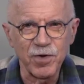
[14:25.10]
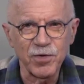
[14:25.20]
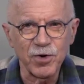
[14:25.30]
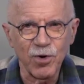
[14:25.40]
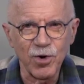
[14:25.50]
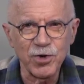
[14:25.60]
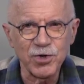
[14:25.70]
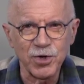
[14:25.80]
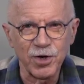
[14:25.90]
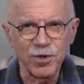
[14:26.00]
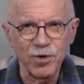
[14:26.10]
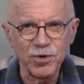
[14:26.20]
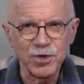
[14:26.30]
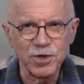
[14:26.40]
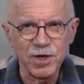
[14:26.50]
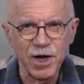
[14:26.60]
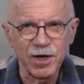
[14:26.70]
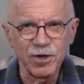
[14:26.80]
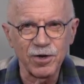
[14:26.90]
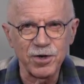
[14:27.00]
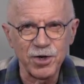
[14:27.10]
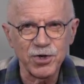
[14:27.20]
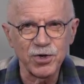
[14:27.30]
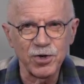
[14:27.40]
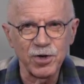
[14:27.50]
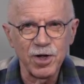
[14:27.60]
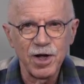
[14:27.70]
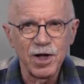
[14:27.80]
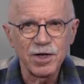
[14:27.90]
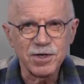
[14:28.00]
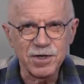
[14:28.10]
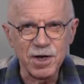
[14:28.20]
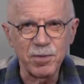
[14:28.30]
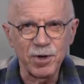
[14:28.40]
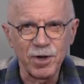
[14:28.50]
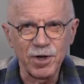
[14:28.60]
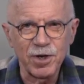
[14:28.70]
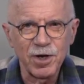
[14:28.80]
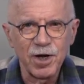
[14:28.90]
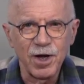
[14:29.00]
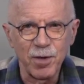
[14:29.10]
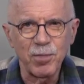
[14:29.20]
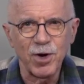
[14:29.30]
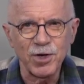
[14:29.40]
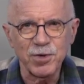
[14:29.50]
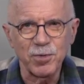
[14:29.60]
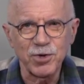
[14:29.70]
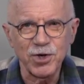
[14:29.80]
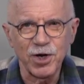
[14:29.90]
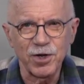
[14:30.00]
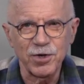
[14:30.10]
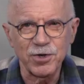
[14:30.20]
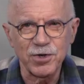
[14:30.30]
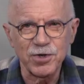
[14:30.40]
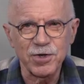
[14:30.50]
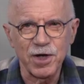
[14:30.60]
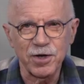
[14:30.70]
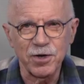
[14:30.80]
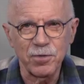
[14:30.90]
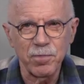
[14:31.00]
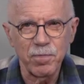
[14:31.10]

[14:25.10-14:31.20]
given courage to others to tackle additional, seemingly impossible challenges. Thank you.